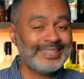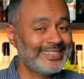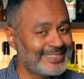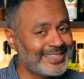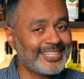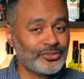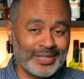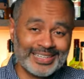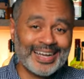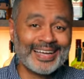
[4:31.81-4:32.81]
this is a nice
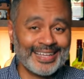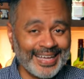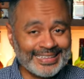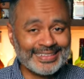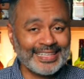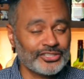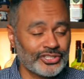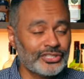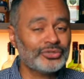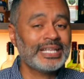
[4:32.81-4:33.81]
way to kind of end things. A
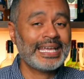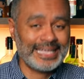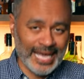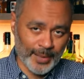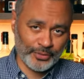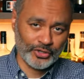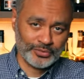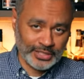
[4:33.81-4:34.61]
little nightcap, you know what I'm